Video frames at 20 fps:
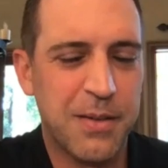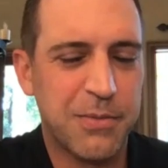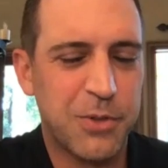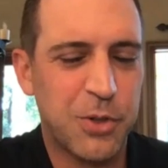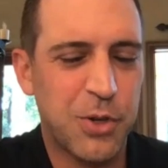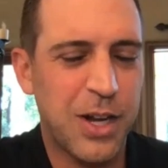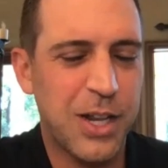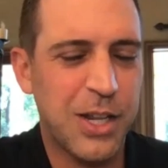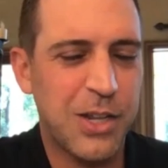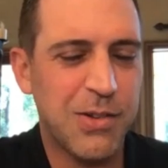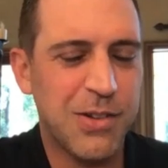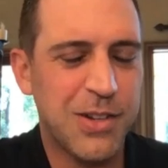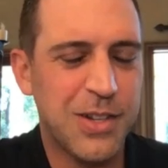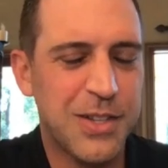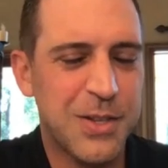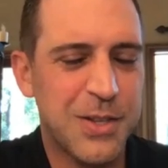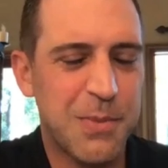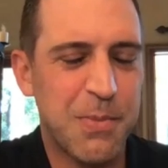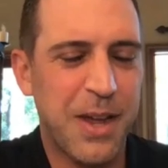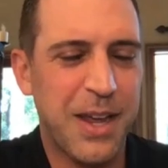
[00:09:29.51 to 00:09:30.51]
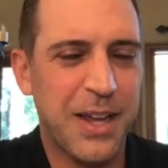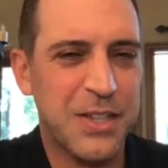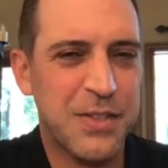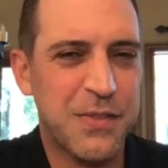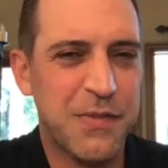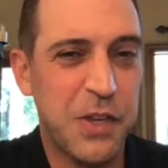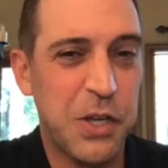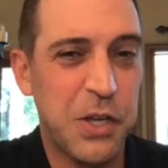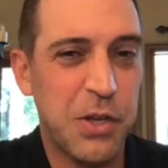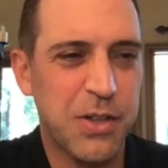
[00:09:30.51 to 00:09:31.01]
credit unions and banks
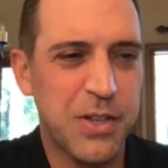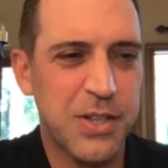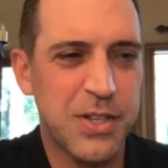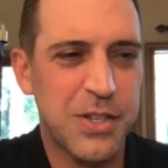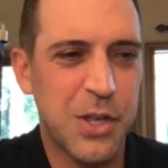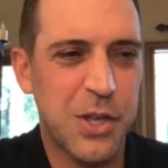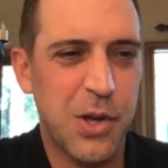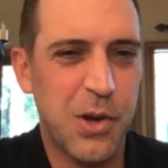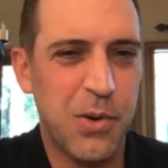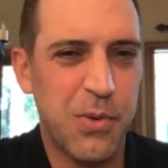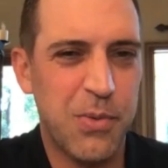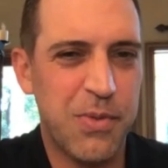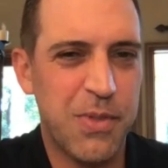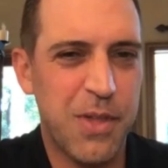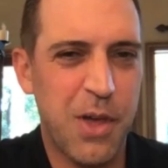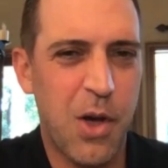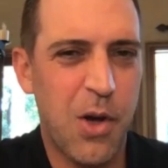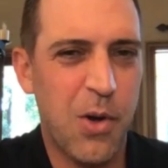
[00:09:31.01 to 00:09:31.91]
feel as though,